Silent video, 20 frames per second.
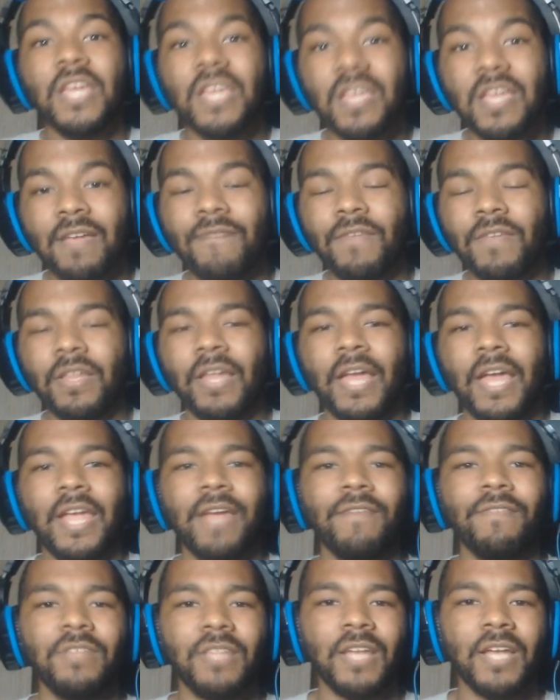if you like
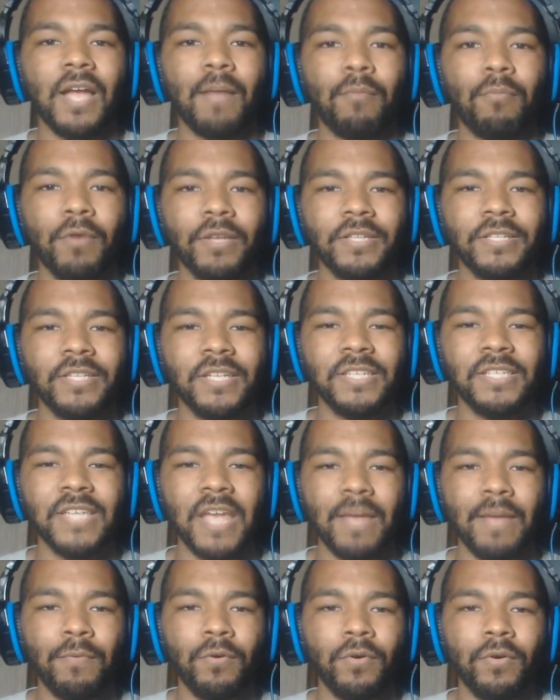everything I bring to the
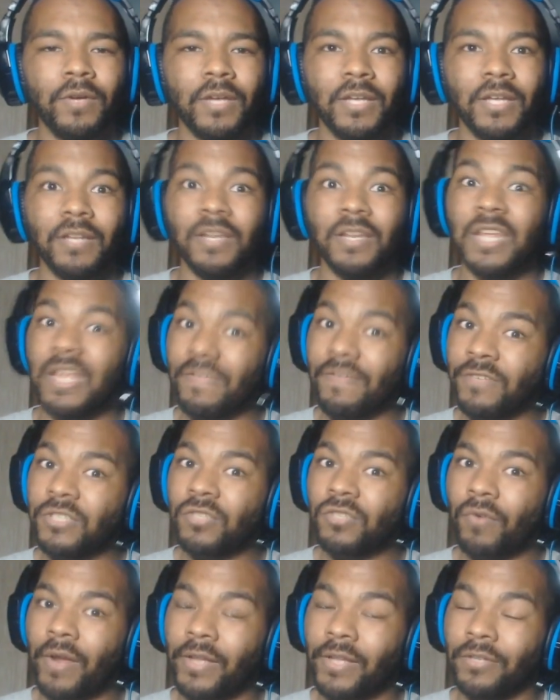table, and even
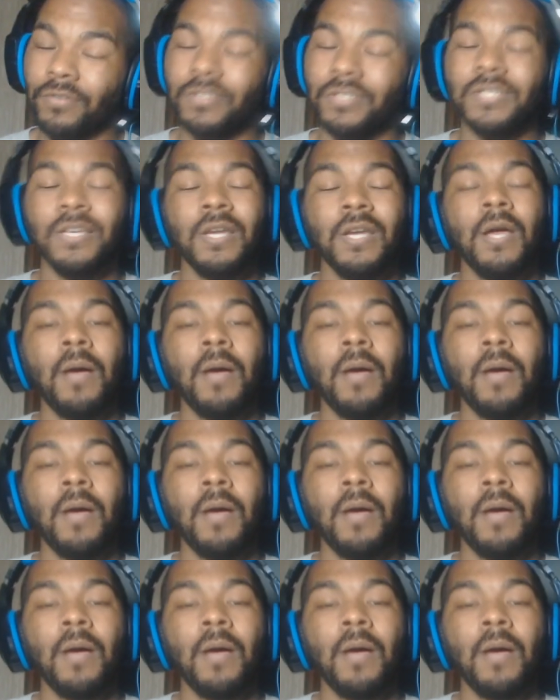trailers,